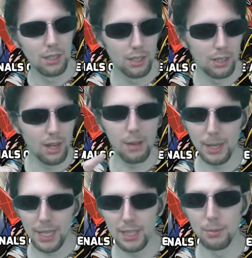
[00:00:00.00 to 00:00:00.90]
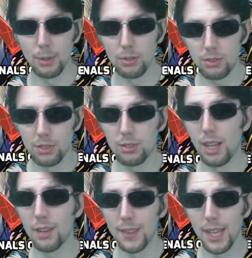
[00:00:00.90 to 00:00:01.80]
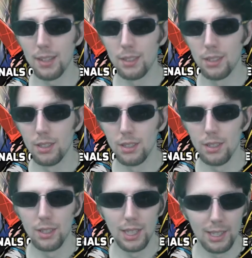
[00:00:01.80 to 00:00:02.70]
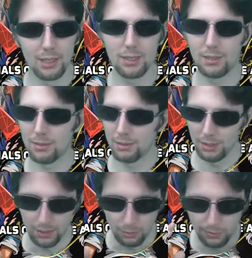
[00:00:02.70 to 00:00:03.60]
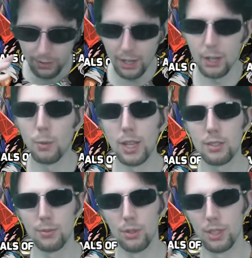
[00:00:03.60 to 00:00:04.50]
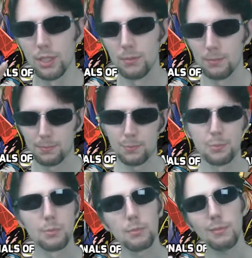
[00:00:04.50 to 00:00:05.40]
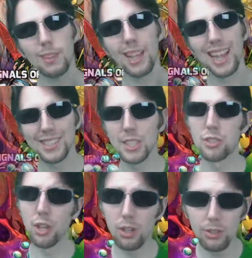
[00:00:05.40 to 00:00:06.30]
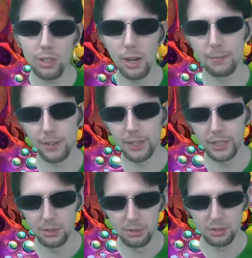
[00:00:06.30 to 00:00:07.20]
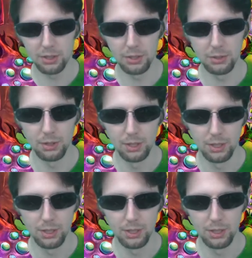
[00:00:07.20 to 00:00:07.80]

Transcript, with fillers: not making the most use out of that is very wasteful. And as a jungler, I'm very used to,